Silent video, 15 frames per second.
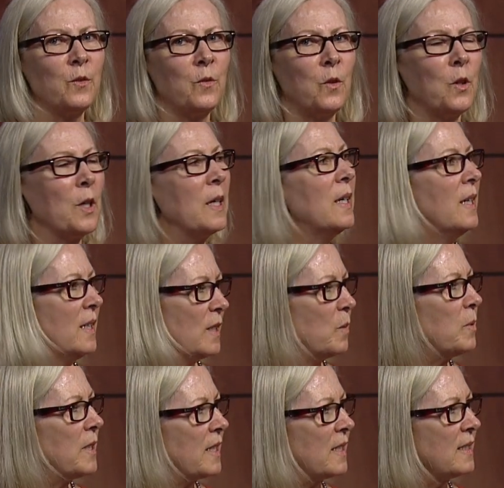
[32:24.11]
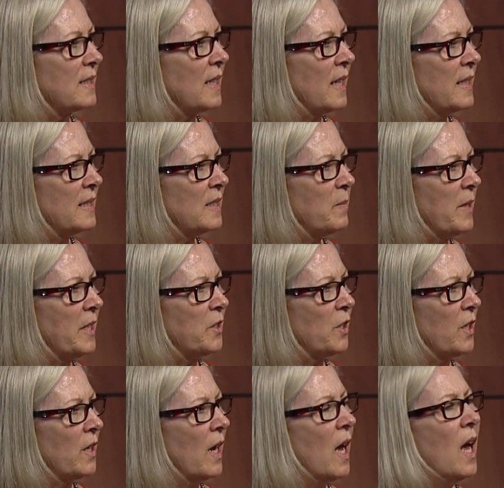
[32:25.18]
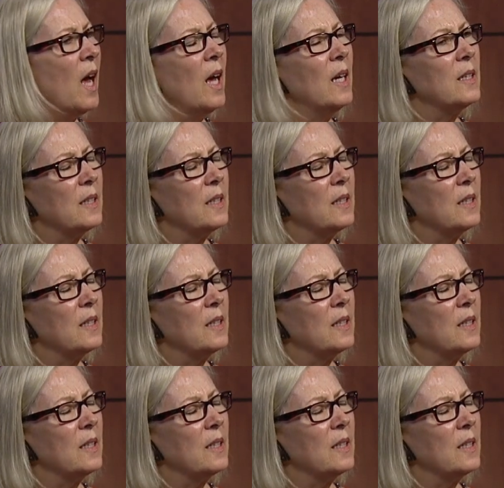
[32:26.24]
for the Political Science major. Mm-hmm.